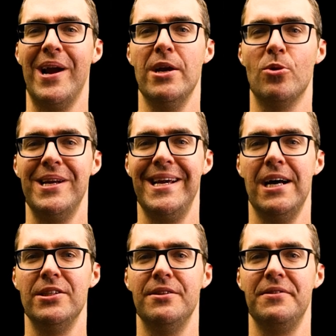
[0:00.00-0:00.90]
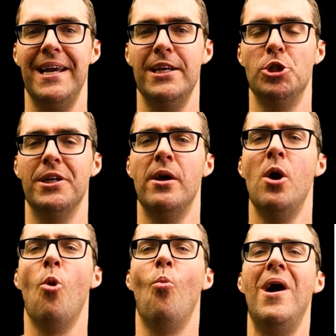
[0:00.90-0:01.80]
for aortic calcification.
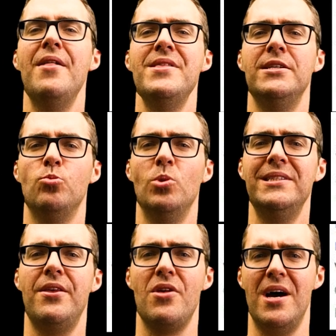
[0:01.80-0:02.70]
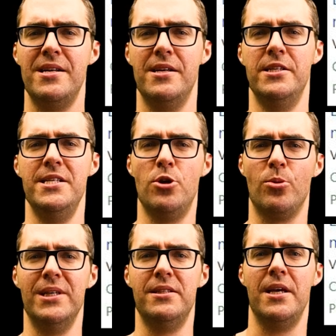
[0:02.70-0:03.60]
While this was thought to
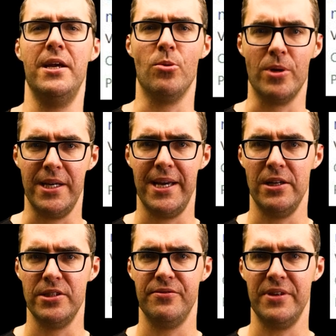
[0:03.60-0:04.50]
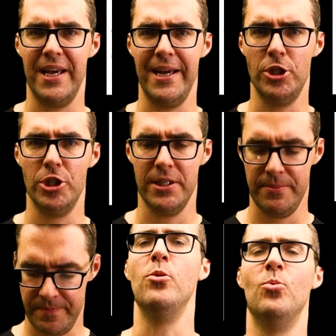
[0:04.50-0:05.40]
decrease aortic
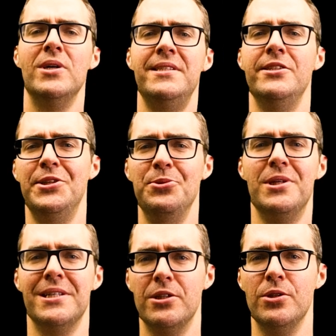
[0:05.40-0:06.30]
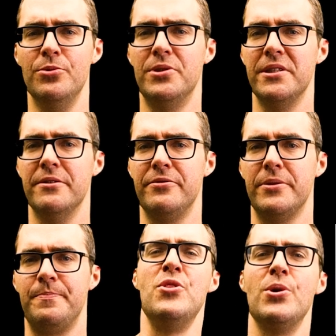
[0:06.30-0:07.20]
calcification, it wasn't too
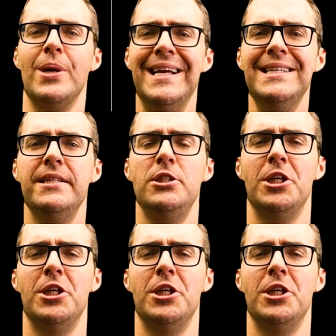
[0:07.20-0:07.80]
conclusive. There is a